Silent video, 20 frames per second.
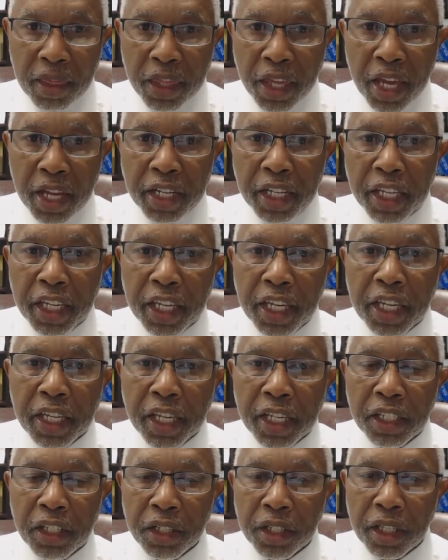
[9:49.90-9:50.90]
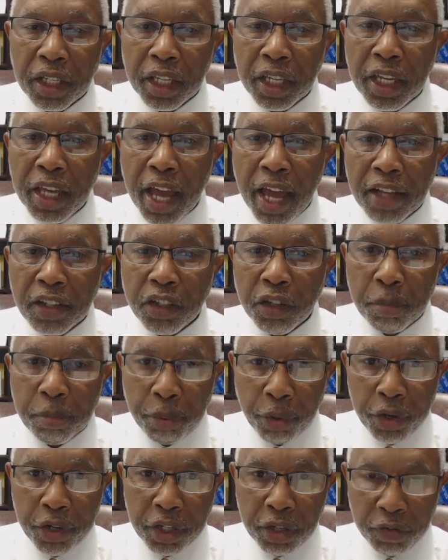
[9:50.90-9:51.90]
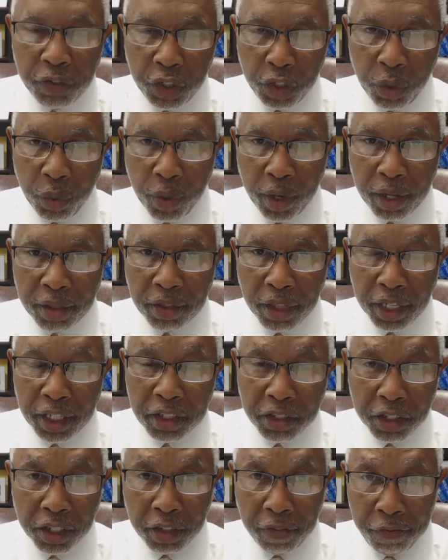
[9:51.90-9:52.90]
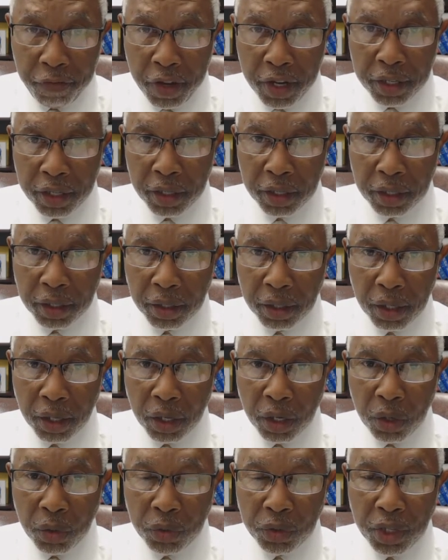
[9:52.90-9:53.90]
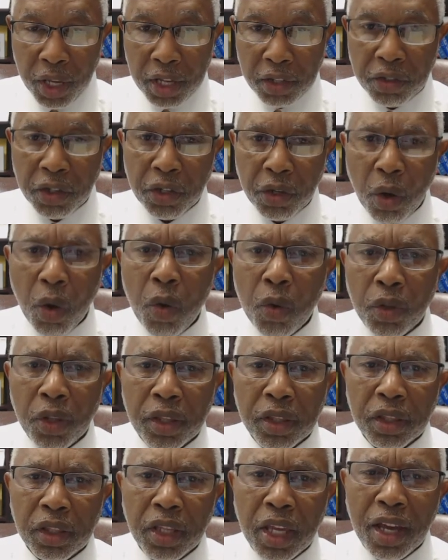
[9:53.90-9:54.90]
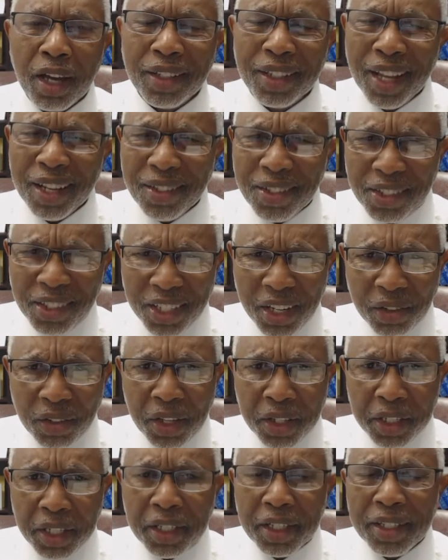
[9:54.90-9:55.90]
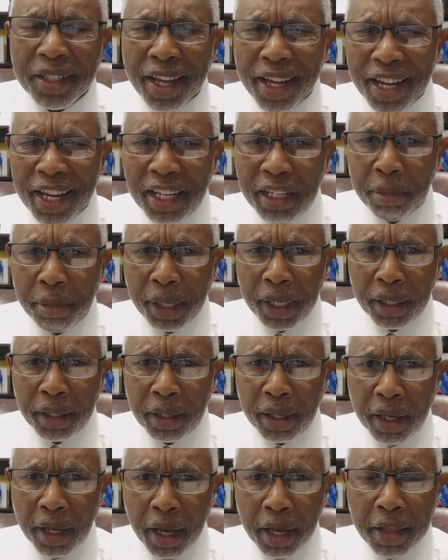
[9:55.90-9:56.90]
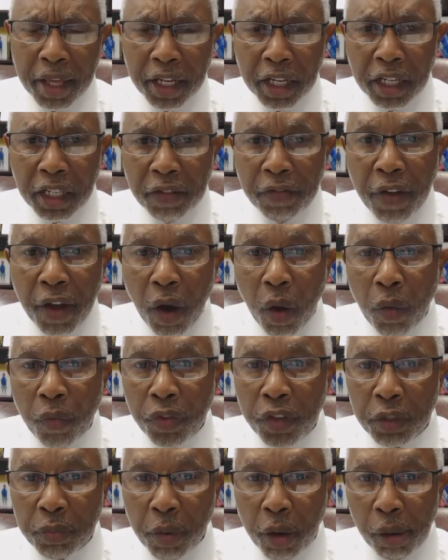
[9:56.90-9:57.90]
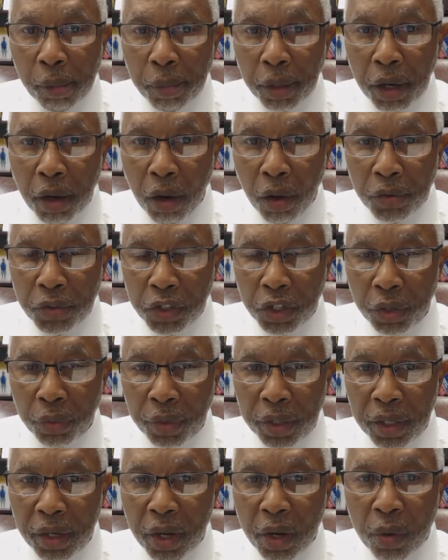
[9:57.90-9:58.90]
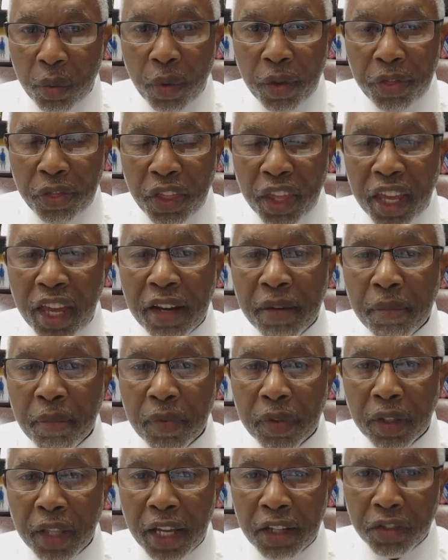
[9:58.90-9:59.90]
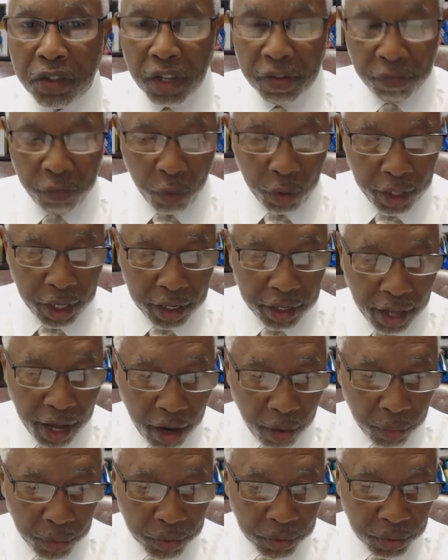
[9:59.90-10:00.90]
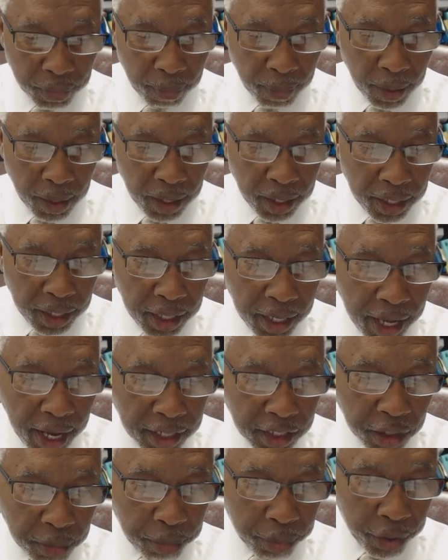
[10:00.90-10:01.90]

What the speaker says: then he has the burden of showing that it's the defendant who says that, hold it, they unnecessarily detained me, and they could have held this probable cause hearing within less than 48 hours. He has the